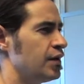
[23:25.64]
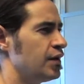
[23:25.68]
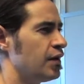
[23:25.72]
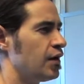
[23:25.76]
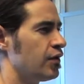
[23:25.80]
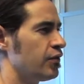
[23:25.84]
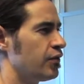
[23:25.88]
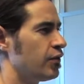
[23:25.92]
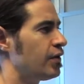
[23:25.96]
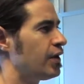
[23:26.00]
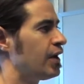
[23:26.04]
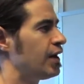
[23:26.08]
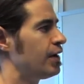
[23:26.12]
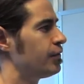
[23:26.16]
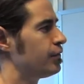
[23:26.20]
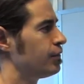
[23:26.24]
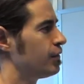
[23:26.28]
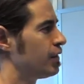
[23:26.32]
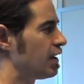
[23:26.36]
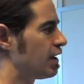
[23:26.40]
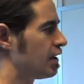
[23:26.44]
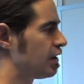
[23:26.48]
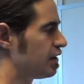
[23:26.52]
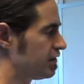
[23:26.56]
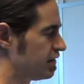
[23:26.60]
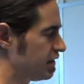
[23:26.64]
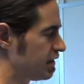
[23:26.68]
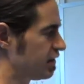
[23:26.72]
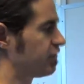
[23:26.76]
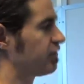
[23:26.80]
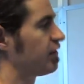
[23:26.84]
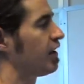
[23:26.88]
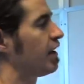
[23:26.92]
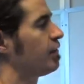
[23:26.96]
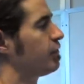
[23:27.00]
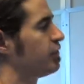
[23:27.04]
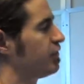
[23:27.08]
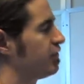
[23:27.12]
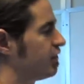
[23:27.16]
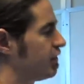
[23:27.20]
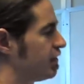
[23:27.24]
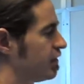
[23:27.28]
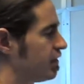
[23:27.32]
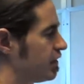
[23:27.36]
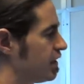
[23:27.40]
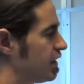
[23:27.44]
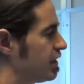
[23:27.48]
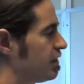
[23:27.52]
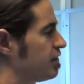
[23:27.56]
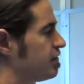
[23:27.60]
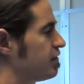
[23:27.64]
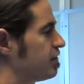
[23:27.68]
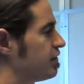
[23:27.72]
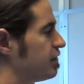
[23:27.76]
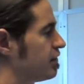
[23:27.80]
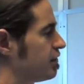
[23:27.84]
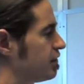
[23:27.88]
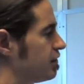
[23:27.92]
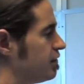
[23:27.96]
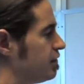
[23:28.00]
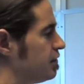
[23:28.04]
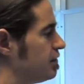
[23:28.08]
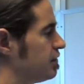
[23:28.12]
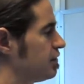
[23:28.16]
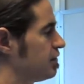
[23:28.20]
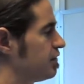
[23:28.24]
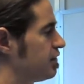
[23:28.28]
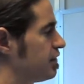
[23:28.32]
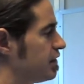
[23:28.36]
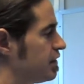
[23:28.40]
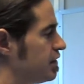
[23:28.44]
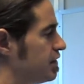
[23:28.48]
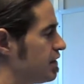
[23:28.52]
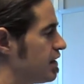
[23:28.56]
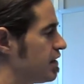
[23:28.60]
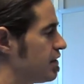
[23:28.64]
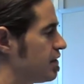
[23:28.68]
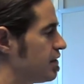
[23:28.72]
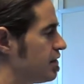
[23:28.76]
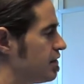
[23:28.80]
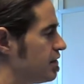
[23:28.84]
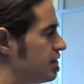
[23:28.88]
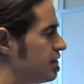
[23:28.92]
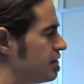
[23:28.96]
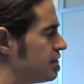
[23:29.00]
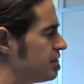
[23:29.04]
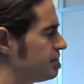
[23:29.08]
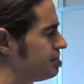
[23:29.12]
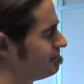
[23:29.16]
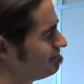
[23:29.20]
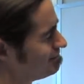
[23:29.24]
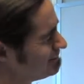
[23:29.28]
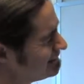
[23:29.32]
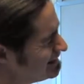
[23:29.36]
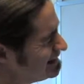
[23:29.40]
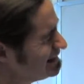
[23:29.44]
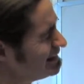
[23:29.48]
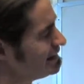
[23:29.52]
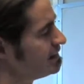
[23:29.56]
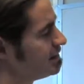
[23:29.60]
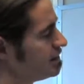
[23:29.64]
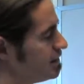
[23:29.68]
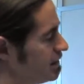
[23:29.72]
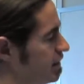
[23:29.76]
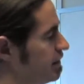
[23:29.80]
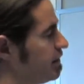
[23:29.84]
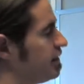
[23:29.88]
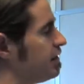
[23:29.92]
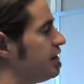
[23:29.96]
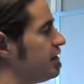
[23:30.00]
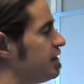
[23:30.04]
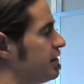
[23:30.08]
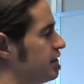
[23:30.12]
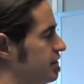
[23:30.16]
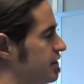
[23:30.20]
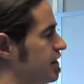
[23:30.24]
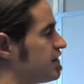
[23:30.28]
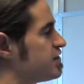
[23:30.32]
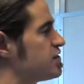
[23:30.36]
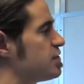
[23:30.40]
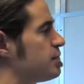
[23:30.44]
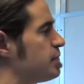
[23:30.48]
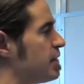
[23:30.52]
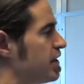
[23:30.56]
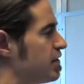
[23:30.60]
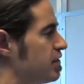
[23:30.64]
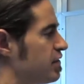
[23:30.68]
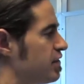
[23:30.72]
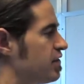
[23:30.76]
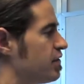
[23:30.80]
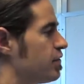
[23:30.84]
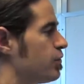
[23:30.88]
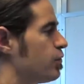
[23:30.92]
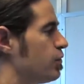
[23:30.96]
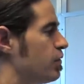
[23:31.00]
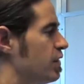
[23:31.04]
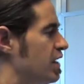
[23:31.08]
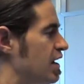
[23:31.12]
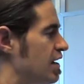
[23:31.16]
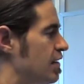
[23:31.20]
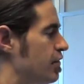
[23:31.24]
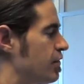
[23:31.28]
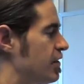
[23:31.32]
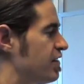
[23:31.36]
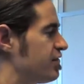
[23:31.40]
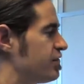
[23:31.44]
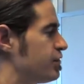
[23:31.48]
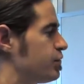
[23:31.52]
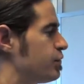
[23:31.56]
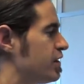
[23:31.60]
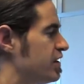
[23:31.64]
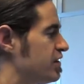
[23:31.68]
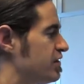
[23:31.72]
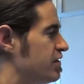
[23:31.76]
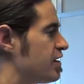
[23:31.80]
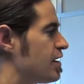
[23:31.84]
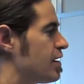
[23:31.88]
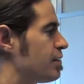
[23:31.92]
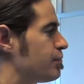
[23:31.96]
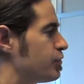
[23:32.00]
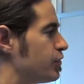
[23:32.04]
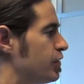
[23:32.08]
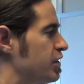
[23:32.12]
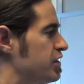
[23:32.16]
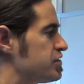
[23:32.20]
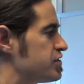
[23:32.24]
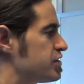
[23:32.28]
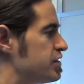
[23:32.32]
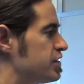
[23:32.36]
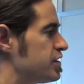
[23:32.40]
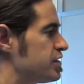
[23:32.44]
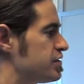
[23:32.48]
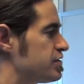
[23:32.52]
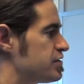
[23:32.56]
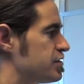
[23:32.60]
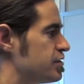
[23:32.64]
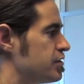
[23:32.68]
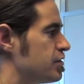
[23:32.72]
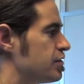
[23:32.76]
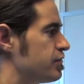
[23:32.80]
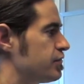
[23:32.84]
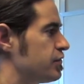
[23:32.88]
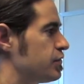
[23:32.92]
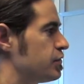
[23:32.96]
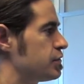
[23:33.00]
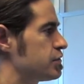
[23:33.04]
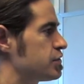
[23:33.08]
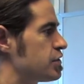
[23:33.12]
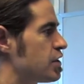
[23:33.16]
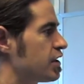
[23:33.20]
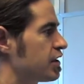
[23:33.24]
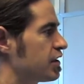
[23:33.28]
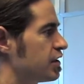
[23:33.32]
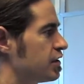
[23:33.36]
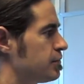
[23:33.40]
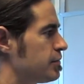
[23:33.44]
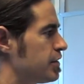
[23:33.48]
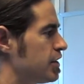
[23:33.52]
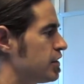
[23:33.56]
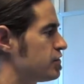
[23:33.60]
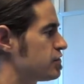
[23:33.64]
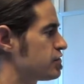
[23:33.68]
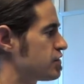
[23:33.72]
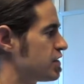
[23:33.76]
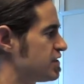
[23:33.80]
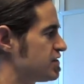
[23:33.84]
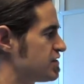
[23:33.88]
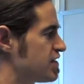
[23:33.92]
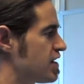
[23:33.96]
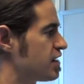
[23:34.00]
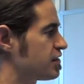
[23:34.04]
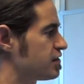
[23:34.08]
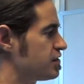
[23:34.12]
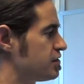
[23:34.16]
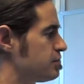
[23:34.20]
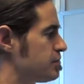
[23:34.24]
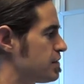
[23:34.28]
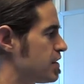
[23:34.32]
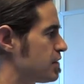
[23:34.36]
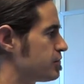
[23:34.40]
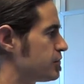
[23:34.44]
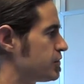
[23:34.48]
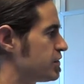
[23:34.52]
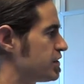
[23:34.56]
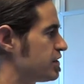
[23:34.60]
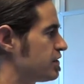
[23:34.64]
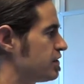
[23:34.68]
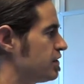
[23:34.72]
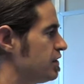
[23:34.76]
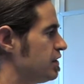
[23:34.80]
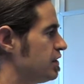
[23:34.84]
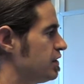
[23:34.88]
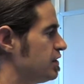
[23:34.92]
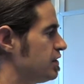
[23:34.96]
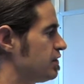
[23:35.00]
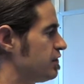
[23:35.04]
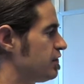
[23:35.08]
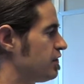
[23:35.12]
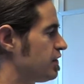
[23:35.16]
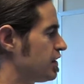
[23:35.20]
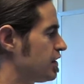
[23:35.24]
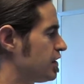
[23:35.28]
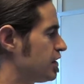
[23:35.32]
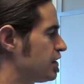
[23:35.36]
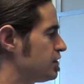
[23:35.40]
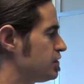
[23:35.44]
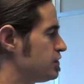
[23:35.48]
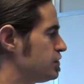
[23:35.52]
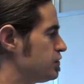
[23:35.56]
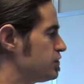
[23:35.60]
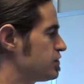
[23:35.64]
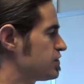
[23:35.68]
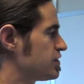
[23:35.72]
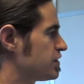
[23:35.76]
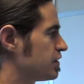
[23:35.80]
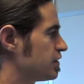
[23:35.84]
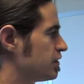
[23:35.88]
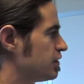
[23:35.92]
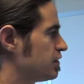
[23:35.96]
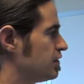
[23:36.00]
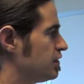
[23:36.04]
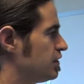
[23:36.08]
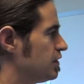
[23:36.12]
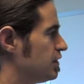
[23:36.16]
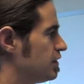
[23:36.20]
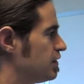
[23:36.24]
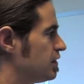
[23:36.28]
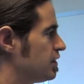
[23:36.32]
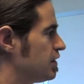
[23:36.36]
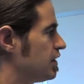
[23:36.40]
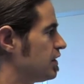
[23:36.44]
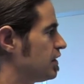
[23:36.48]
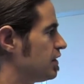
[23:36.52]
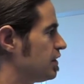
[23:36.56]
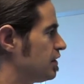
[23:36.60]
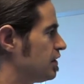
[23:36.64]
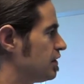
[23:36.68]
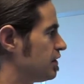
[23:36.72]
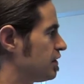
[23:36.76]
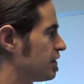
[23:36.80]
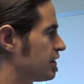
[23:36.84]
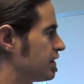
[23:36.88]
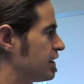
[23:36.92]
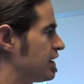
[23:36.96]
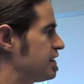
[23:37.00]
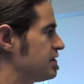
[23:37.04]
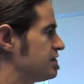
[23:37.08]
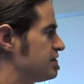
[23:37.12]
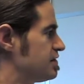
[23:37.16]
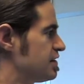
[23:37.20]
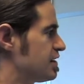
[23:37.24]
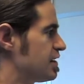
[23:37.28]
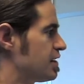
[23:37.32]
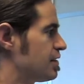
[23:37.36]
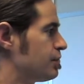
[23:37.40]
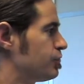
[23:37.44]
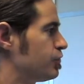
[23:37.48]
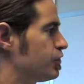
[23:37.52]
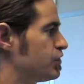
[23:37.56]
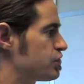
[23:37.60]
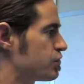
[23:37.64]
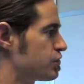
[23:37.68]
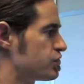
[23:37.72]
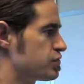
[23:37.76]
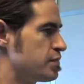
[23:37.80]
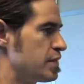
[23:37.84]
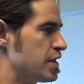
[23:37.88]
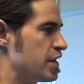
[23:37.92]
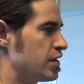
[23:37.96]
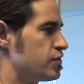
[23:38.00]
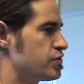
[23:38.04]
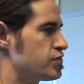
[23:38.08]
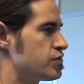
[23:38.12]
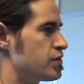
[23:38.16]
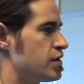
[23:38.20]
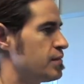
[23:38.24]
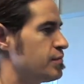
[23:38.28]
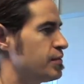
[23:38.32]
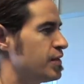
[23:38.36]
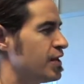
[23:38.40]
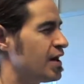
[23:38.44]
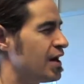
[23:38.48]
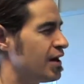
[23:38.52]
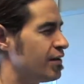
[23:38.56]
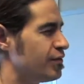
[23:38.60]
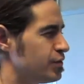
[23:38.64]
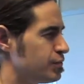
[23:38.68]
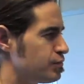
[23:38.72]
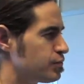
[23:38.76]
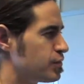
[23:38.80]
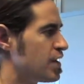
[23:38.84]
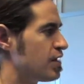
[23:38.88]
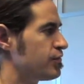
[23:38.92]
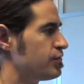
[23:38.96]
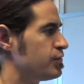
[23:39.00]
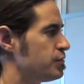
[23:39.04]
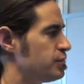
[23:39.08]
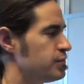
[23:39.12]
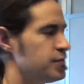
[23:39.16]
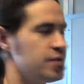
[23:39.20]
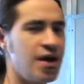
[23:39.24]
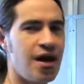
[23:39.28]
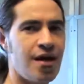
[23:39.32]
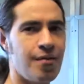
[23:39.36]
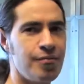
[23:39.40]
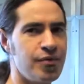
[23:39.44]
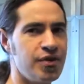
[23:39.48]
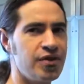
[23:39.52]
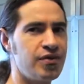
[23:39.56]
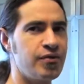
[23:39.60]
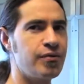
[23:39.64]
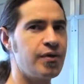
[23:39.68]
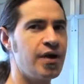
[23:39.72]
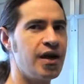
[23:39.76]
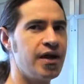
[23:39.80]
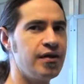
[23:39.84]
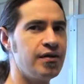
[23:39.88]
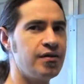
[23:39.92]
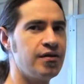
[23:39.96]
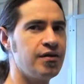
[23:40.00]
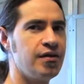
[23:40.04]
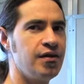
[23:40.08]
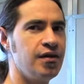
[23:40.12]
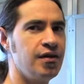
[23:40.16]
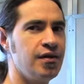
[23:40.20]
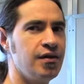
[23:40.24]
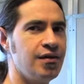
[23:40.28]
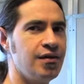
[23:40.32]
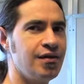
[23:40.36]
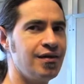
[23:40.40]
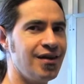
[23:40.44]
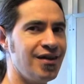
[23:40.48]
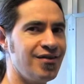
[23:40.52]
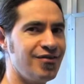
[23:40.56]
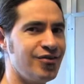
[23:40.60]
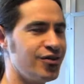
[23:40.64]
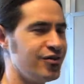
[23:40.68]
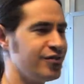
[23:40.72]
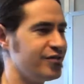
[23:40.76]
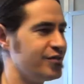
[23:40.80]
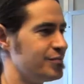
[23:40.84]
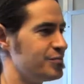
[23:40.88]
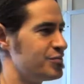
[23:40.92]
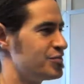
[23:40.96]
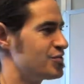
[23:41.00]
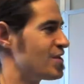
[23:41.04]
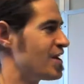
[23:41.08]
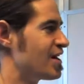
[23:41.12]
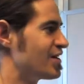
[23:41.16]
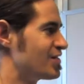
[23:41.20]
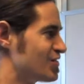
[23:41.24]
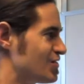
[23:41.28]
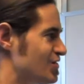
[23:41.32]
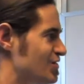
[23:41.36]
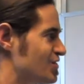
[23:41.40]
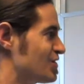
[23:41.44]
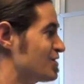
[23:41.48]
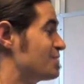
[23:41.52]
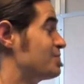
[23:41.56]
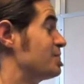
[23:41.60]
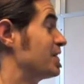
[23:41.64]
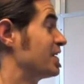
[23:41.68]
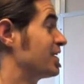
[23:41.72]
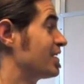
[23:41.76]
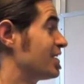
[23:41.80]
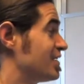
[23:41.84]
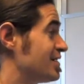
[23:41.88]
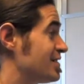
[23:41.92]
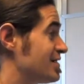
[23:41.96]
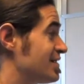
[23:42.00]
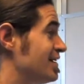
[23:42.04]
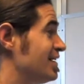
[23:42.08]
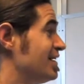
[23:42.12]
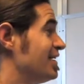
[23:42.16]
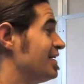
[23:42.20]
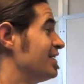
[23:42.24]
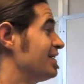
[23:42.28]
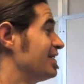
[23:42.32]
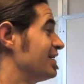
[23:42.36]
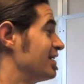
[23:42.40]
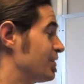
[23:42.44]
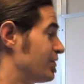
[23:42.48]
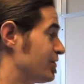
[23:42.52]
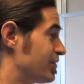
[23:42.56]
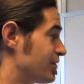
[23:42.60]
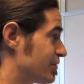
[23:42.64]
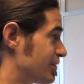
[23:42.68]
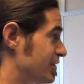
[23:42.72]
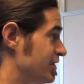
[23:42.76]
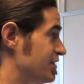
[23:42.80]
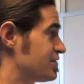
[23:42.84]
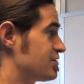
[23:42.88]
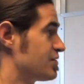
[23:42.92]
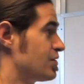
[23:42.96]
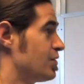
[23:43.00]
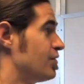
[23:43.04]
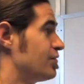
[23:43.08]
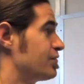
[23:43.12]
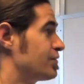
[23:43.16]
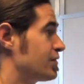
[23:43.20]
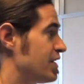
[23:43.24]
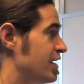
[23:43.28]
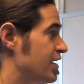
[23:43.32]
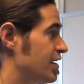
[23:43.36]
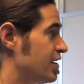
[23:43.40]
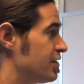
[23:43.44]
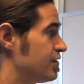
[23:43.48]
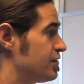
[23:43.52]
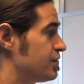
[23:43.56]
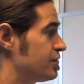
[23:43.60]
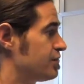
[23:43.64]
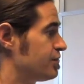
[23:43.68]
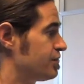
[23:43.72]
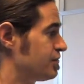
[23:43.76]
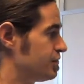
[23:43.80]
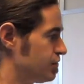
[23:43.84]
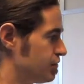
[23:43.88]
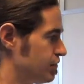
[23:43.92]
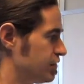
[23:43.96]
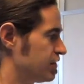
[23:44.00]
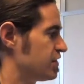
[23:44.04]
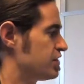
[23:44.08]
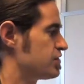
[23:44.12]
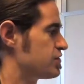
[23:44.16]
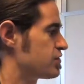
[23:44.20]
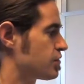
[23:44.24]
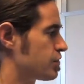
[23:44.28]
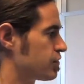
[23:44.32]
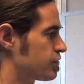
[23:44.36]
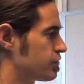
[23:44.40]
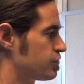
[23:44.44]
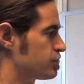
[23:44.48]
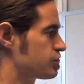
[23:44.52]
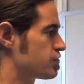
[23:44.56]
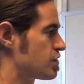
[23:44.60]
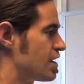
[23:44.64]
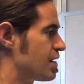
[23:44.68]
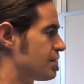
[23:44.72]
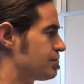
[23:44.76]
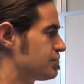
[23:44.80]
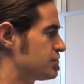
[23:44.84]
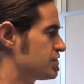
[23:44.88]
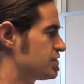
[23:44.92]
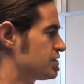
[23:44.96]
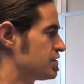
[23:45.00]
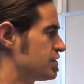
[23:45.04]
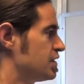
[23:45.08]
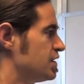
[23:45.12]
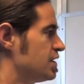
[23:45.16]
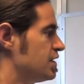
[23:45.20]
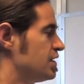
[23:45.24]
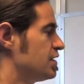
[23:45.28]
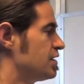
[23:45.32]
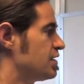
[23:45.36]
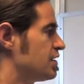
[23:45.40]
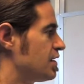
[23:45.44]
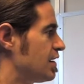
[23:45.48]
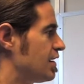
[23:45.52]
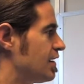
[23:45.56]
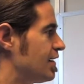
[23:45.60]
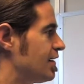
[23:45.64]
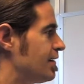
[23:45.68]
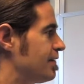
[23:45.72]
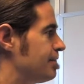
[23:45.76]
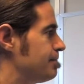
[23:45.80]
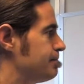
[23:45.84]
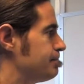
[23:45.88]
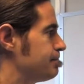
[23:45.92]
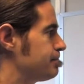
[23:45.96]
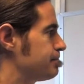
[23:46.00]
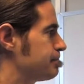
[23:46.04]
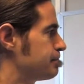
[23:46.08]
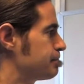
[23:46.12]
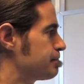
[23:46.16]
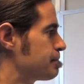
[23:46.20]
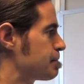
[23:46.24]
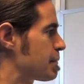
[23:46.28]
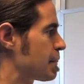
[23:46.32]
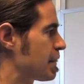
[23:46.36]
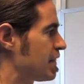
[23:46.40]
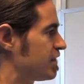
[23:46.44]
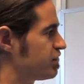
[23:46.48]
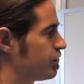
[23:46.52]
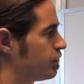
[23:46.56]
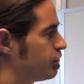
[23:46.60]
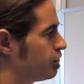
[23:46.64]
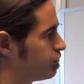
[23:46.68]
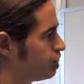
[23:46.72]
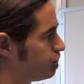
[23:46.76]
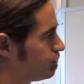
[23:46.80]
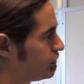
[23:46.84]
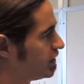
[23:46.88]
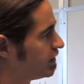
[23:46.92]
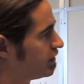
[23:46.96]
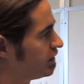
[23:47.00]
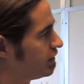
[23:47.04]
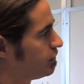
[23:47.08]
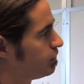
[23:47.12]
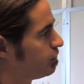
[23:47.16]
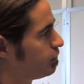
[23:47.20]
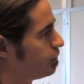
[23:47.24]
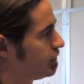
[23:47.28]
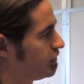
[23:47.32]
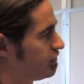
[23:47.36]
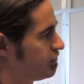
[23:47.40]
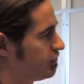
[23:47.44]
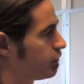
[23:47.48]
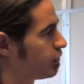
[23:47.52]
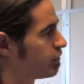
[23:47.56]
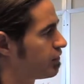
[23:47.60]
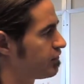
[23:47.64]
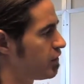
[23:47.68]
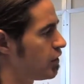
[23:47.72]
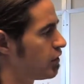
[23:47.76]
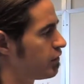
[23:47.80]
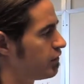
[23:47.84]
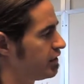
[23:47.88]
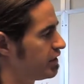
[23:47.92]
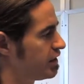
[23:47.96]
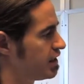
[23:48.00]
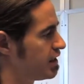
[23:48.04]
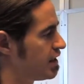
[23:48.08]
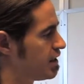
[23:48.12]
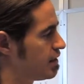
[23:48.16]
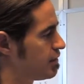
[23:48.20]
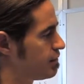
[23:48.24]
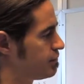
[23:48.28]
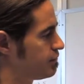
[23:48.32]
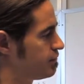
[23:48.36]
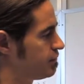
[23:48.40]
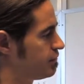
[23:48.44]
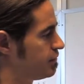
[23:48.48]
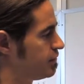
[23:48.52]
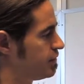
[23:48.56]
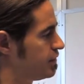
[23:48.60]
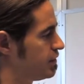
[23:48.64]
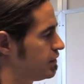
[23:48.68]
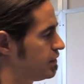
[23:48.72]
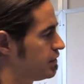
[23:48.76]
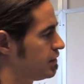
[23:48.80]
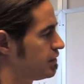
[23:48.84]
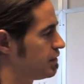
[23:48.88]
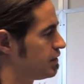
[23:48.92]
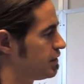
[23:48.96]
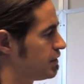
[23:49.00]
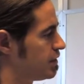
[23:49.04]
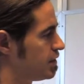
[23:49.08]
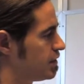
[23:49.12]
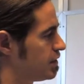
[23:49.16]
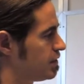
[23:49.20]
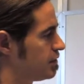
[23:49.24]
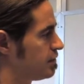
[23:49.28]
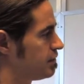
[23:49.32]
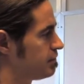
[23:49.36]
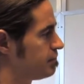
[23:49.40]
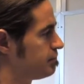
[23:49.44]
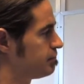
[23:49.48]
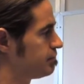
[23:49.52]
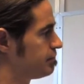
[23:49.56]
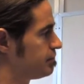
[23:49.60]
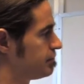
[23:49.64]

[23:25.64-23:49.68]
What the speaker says: Although I would say anything that it does depend on how heavyweight the operation is. If you're talking about transacted memory, then using a KTM Resource Manager API would probably not be the right level of abstraction, just because there is overhead of doing these kernel traps. So really, we sort of already have a